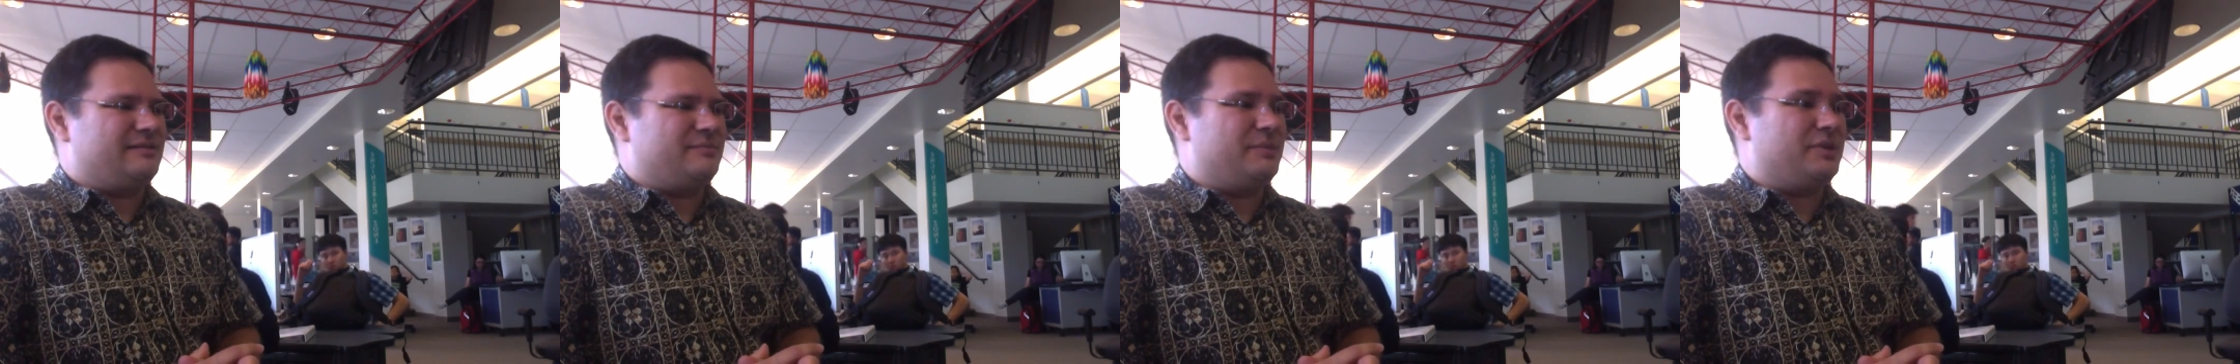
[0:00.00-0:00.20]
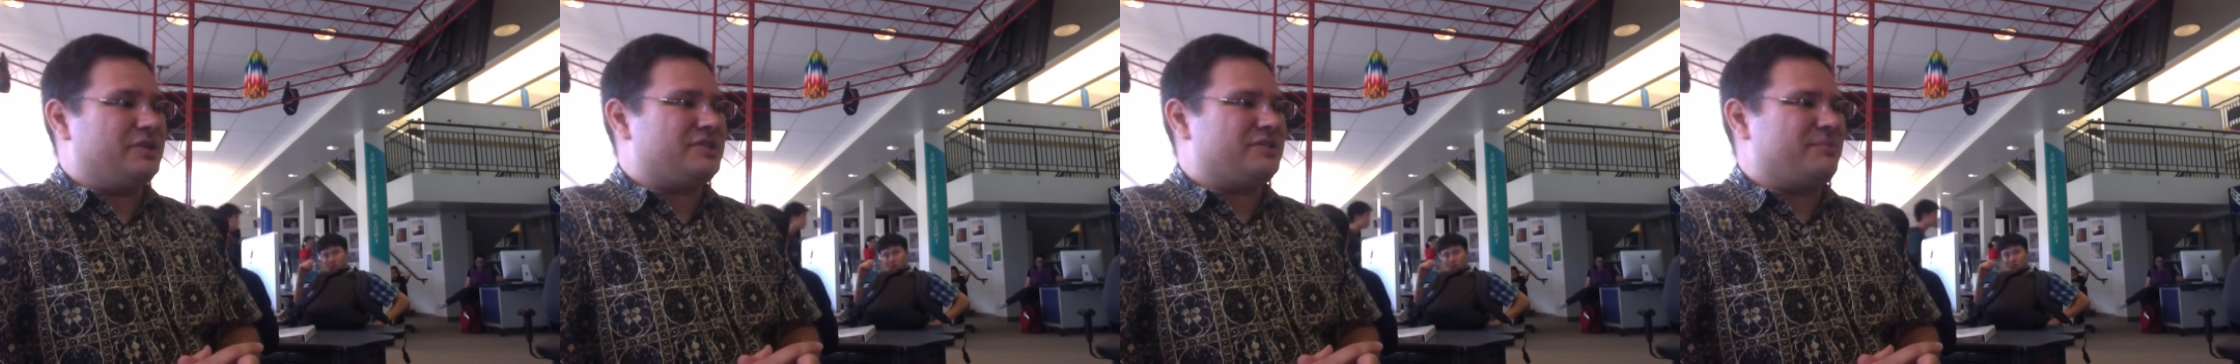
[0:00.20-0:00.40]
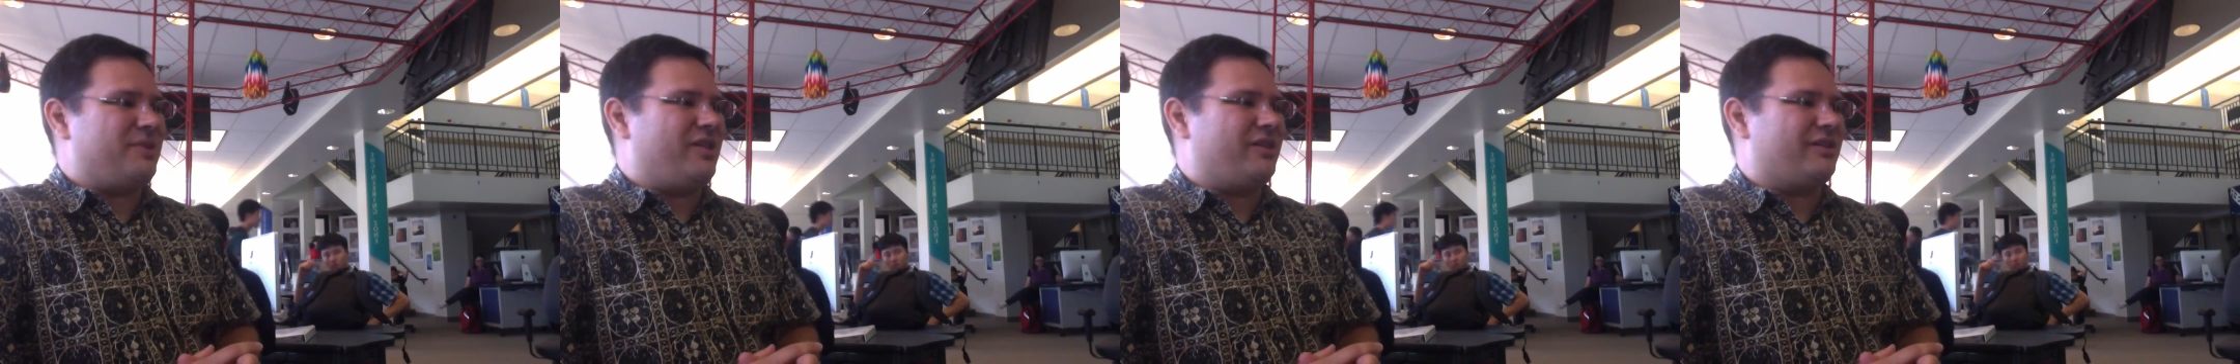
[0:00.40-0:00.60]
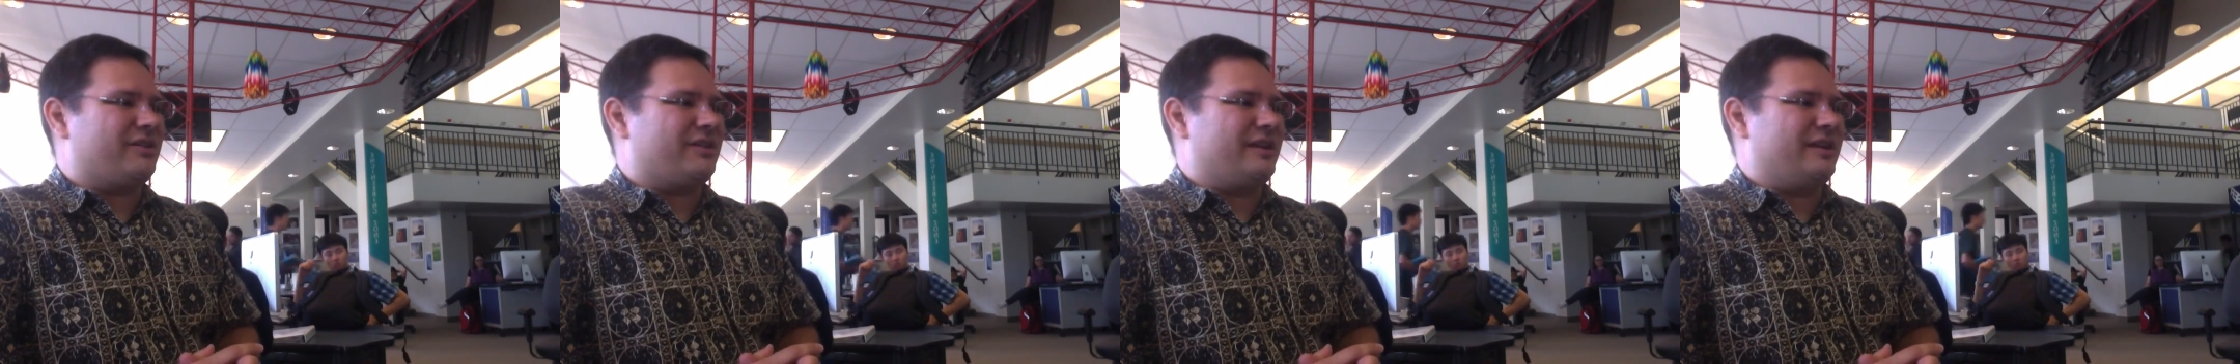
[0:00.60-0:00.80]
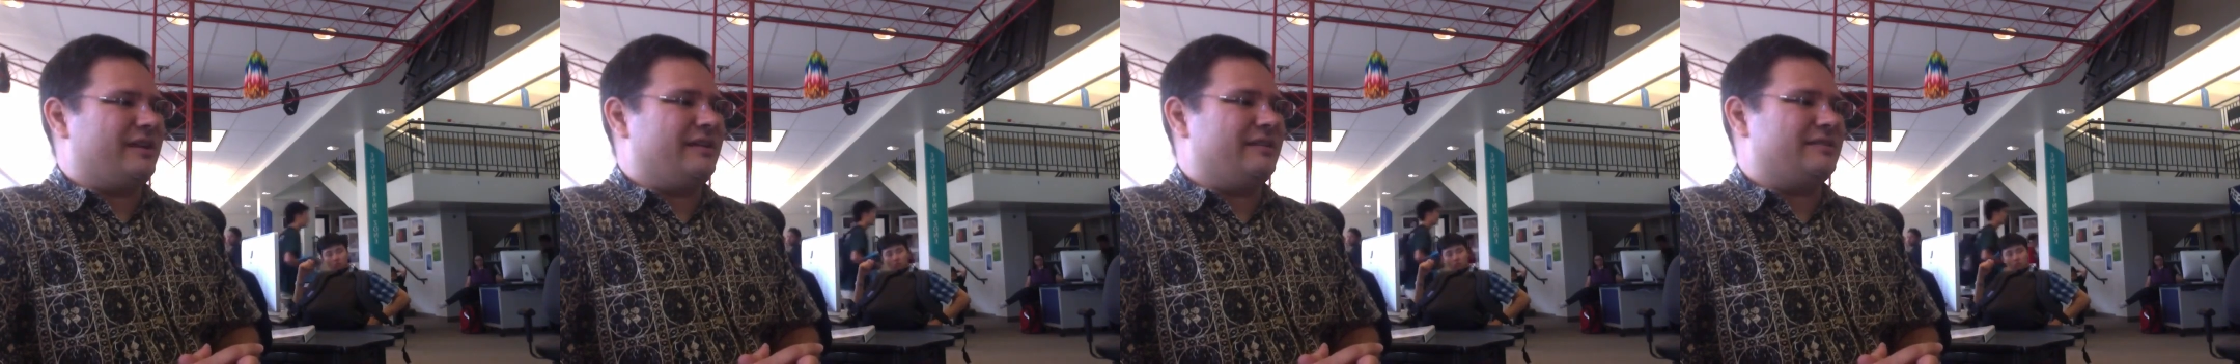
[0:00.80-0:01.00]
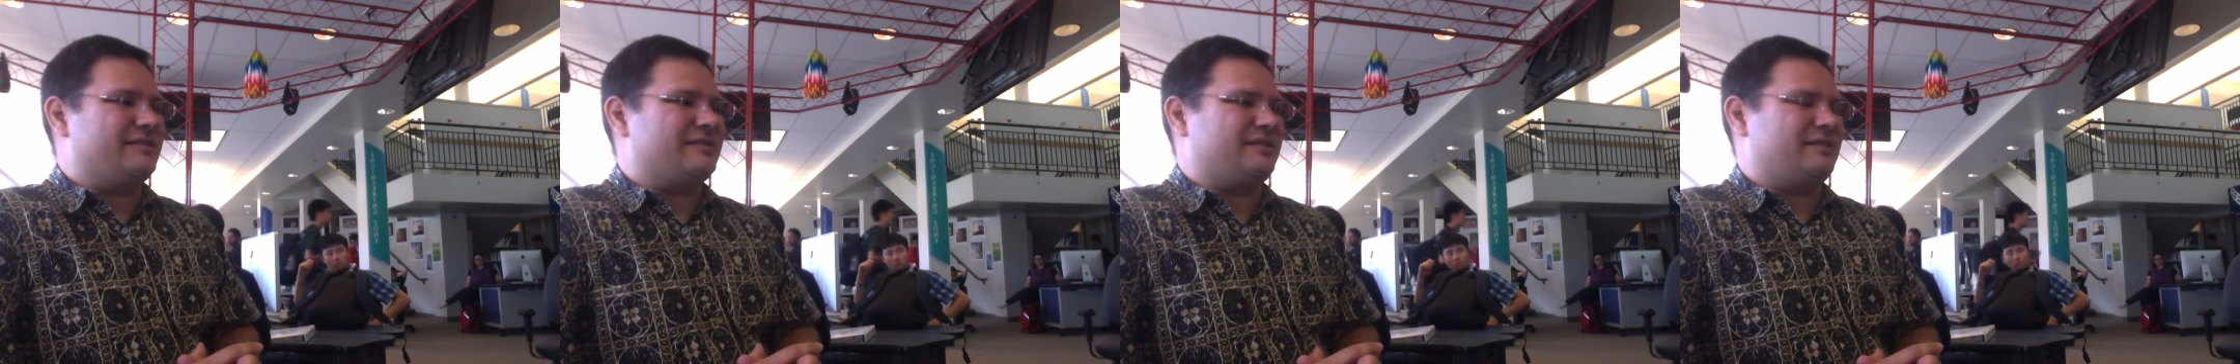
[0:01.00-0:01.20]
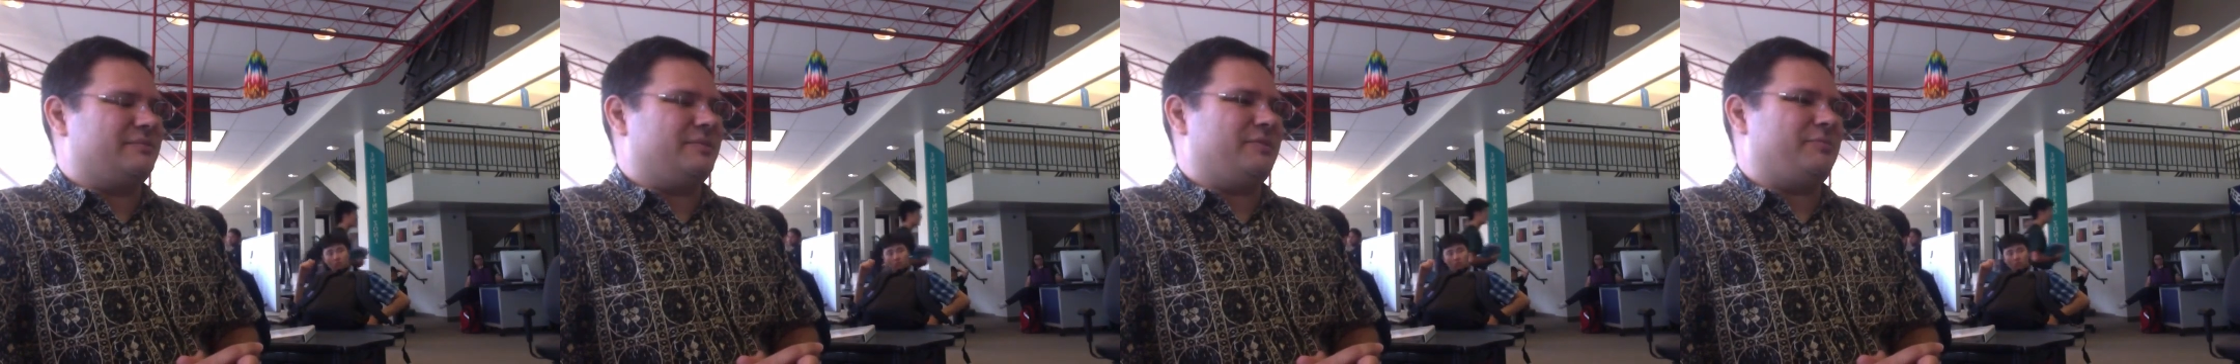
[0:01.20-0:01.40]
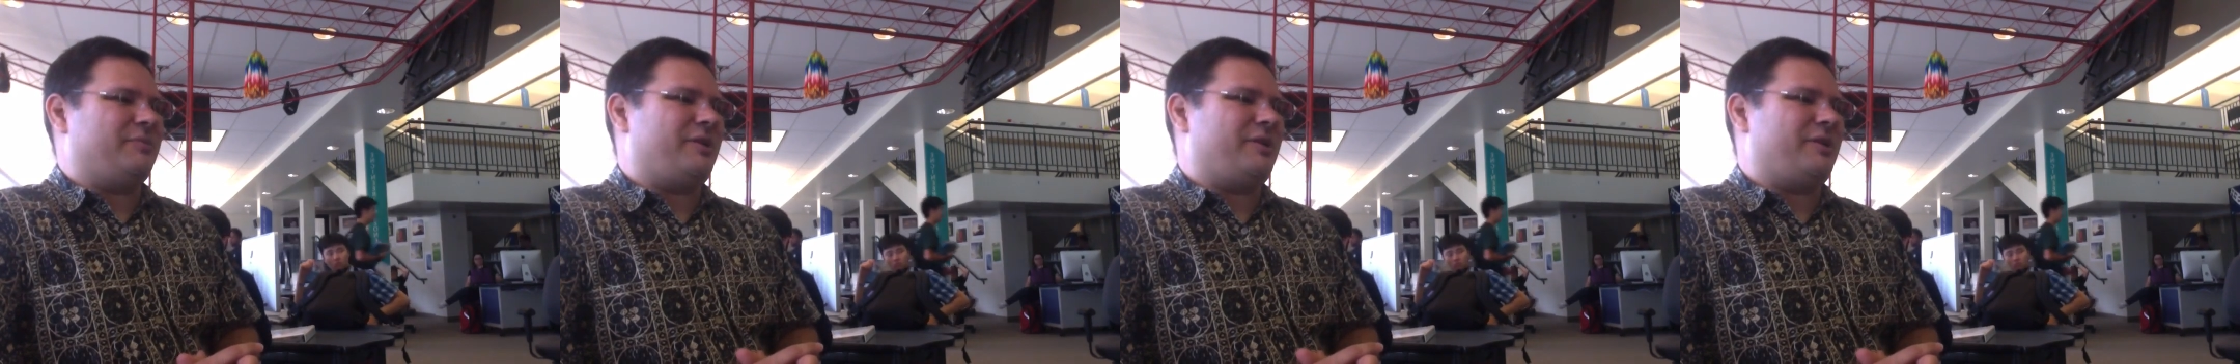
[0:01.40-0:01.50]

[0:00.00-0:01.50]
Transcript: much smaller, and it's going to